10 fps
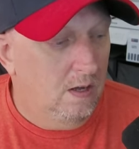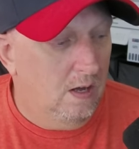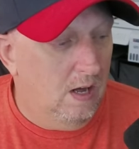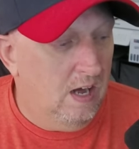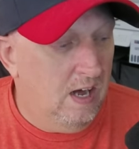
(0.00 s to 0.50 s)

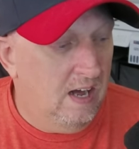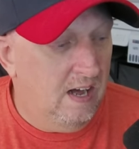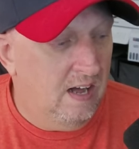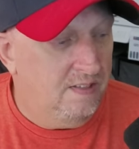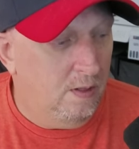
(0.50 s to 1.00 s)

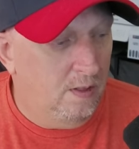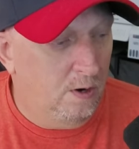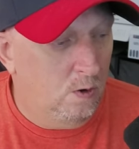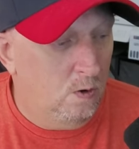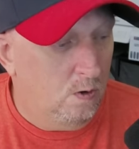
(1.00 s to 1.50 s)
uh, the
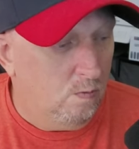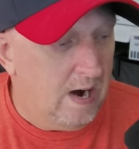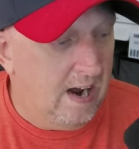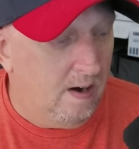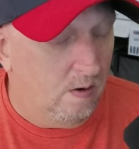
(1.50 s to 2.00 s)
little
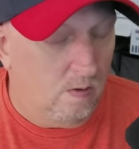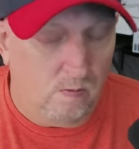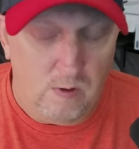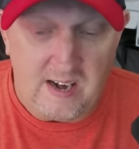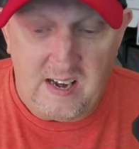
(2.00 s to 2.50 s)
rat,
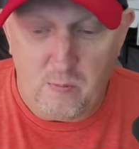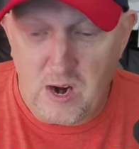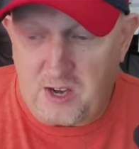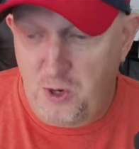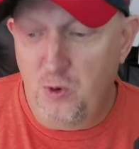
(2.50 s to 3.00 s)
rocket
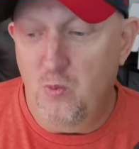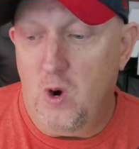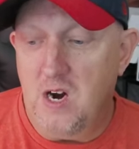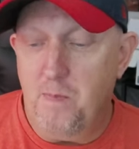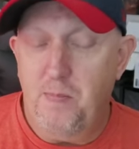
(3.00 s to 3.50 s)
raccoon
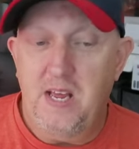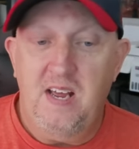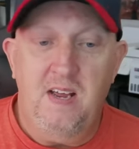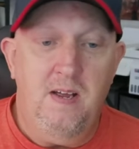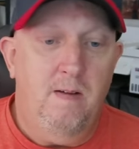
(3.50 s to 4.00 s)

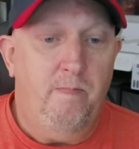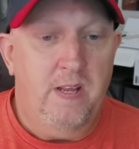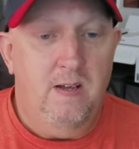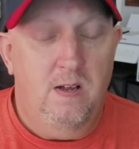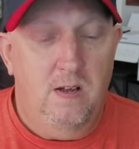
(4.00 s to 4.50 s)
wannabe
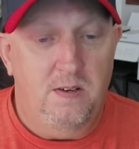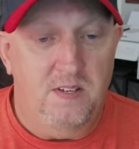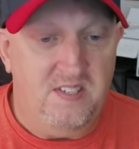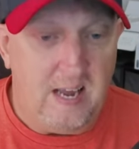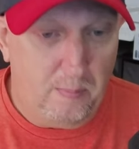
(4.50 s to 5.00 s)

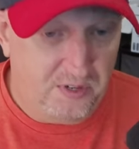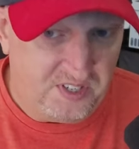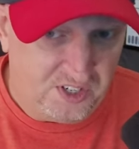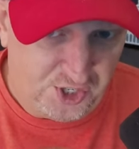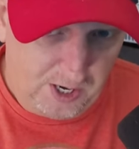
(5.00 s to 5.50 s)
disables
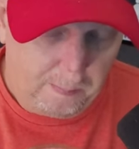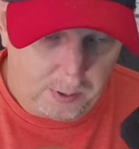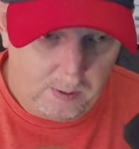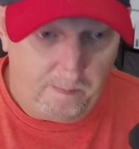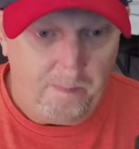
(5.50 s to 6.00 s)
his ship.
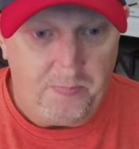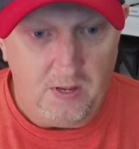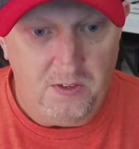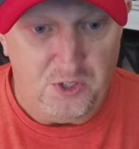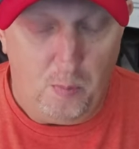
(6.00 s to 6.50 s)

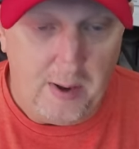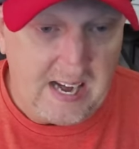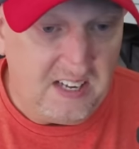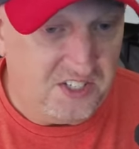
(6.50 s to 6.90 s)
So Mae gets